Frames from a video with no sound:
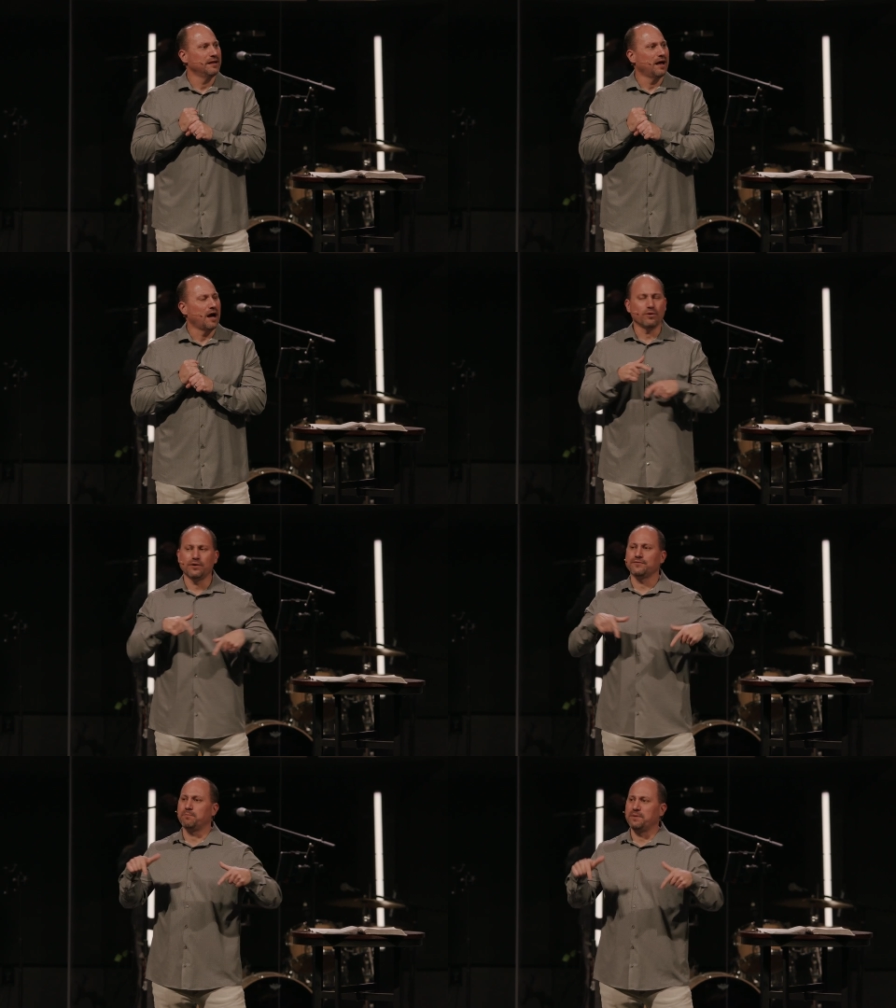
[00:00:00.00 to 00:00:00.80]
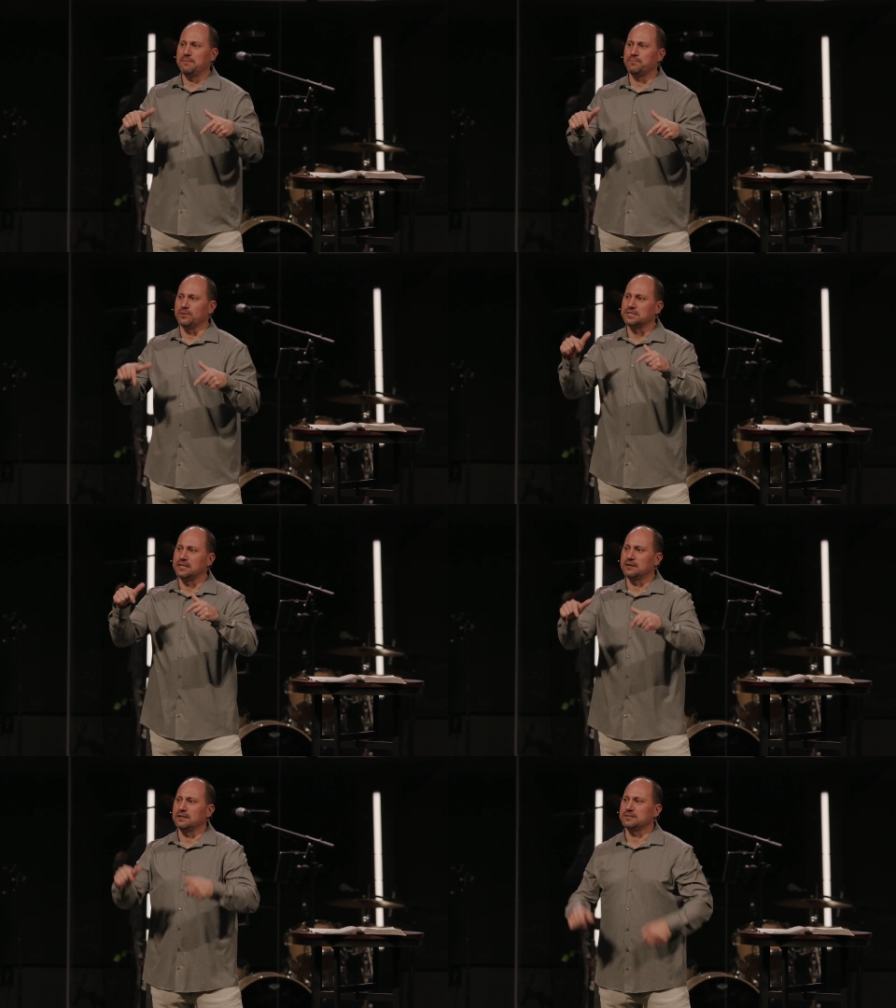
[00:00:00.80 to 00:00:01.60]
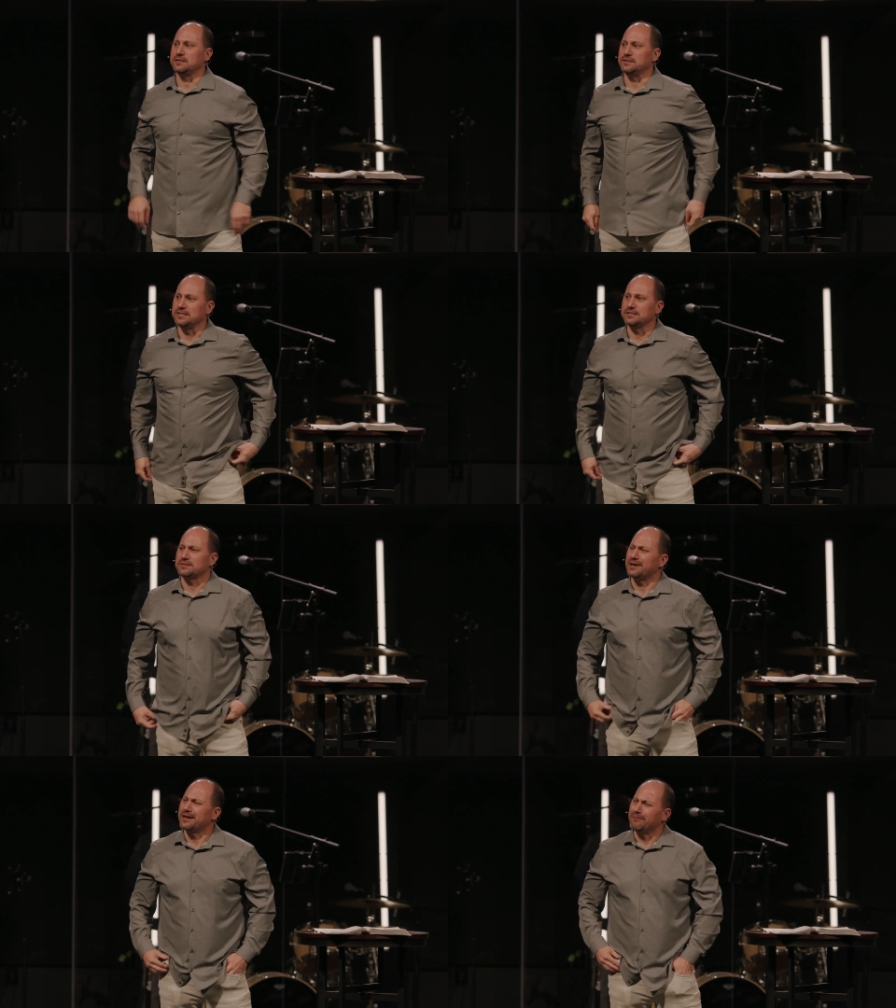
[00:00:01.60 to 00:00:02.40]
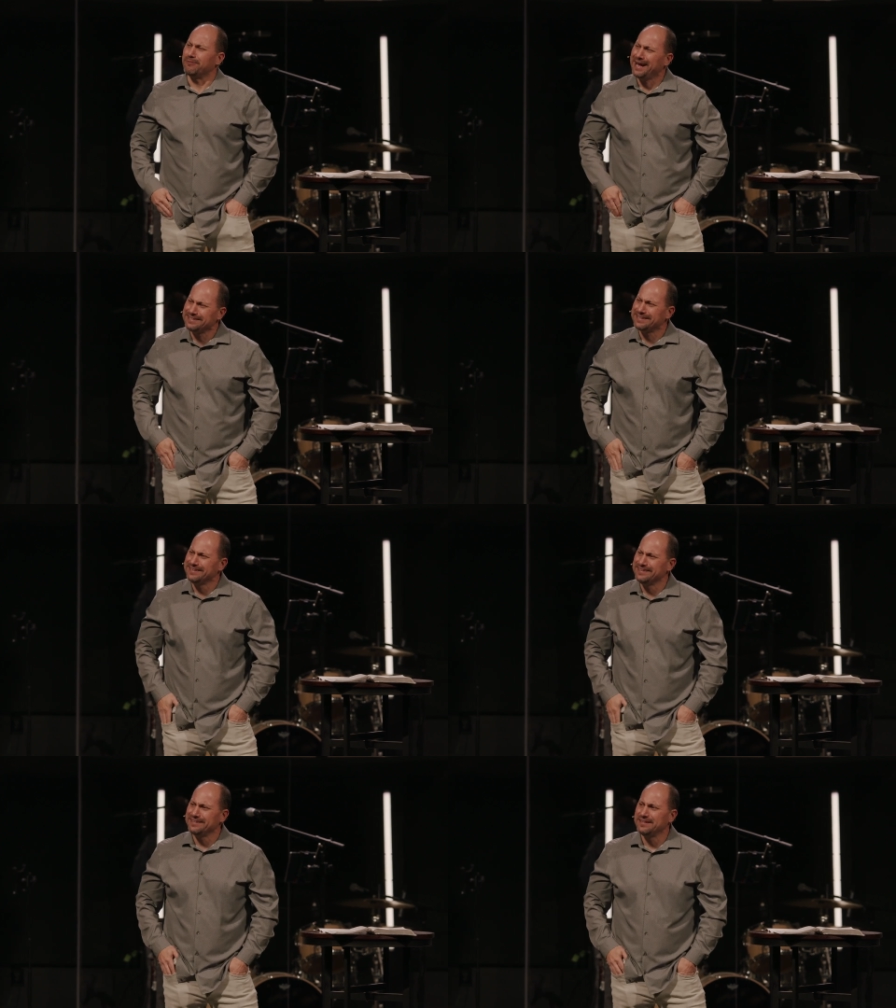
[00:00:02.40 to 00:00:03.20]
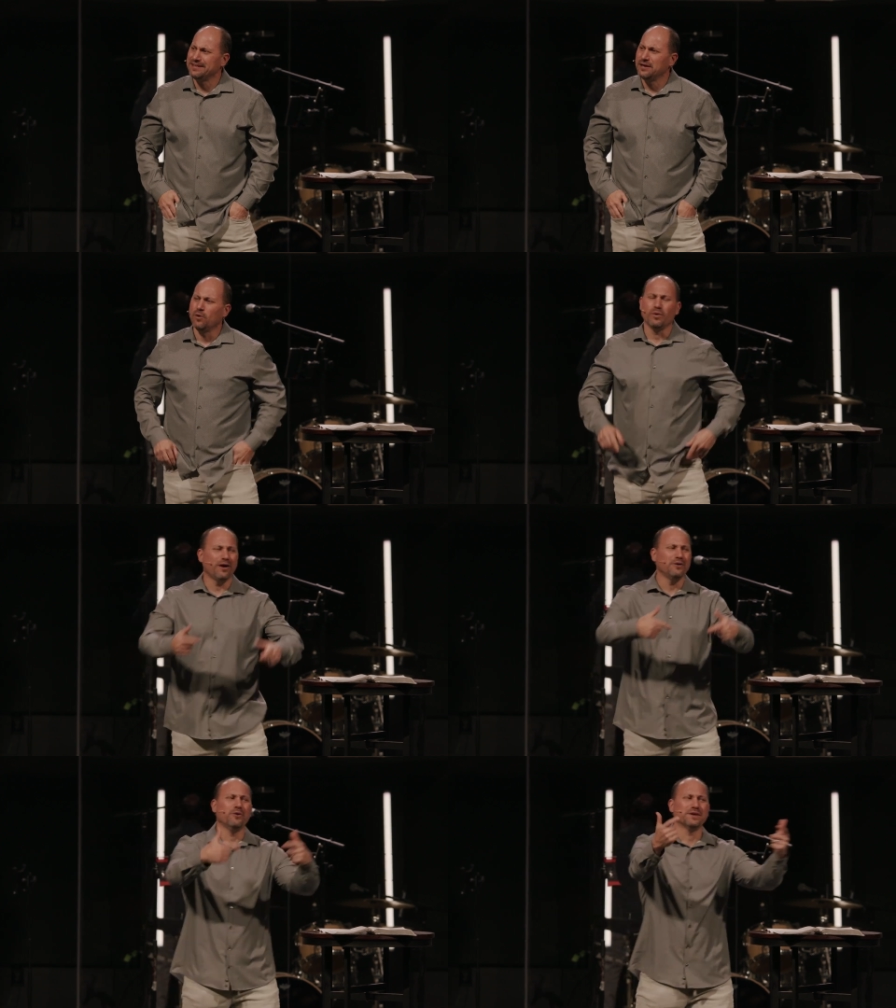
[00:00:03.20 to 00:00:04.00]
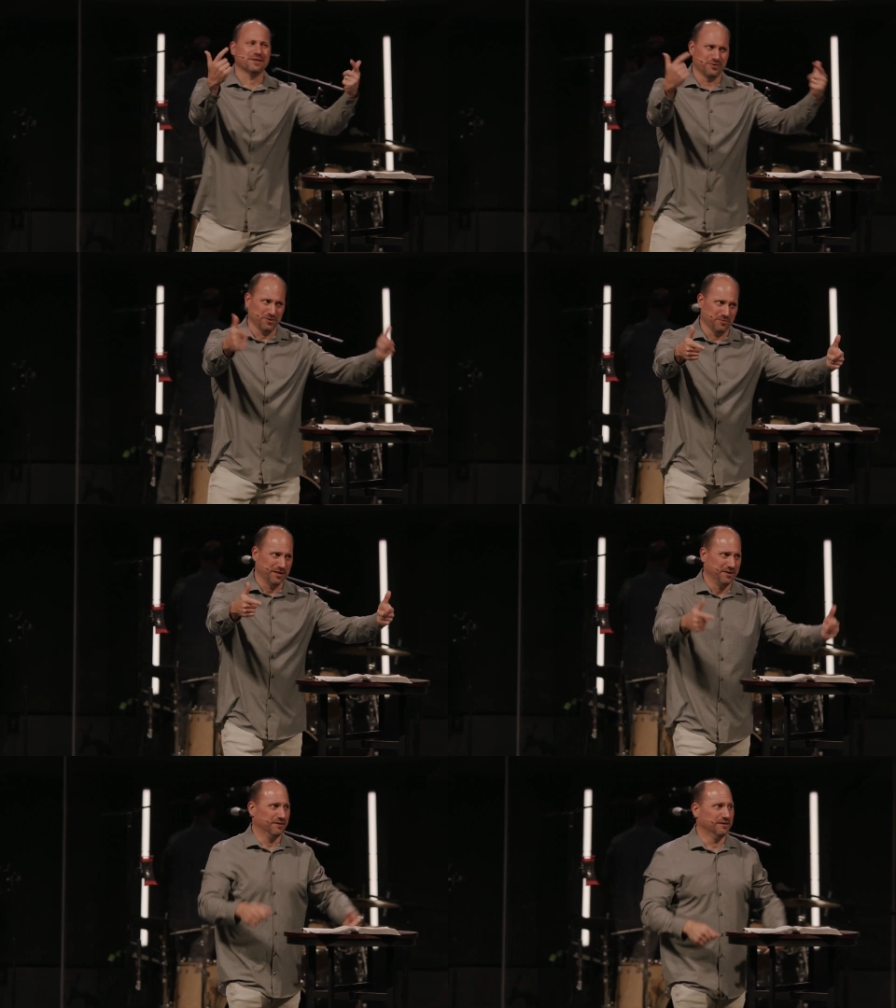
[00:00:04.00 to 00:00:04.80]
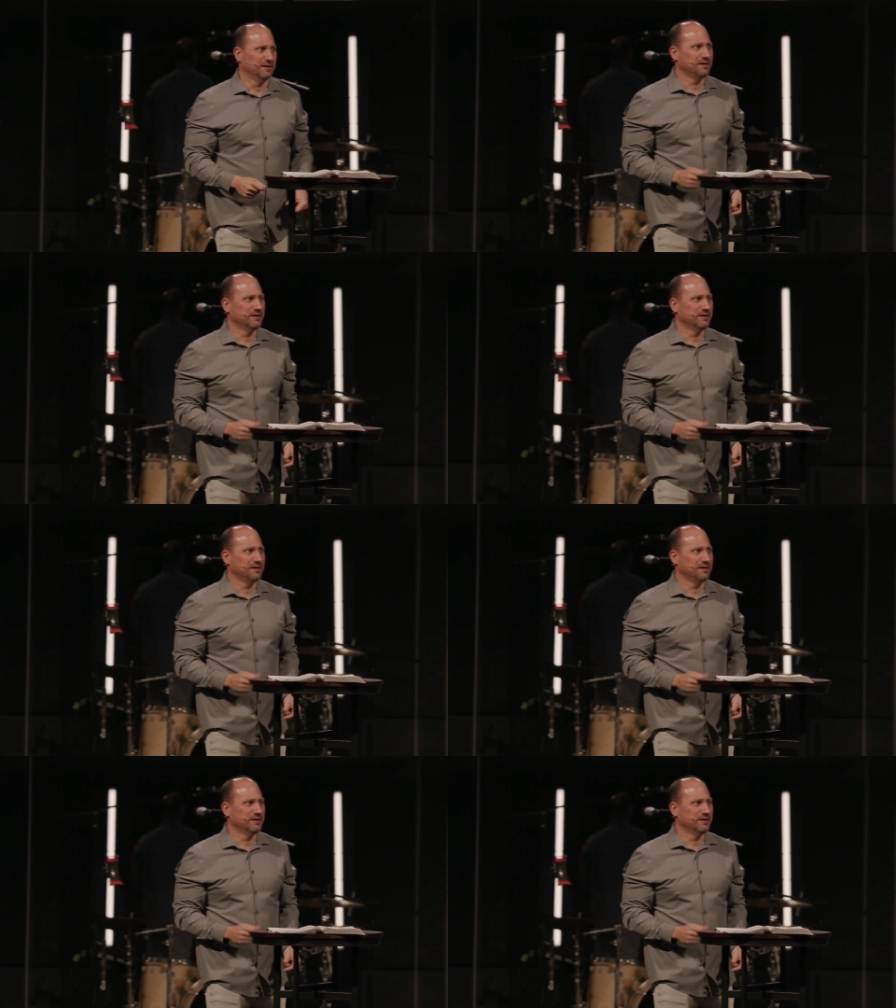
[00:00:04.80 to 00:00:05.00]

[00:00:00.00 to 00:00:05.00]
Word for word: I wonder if the people sitting there listening to Jesus were like, What? We all know what they're doing here.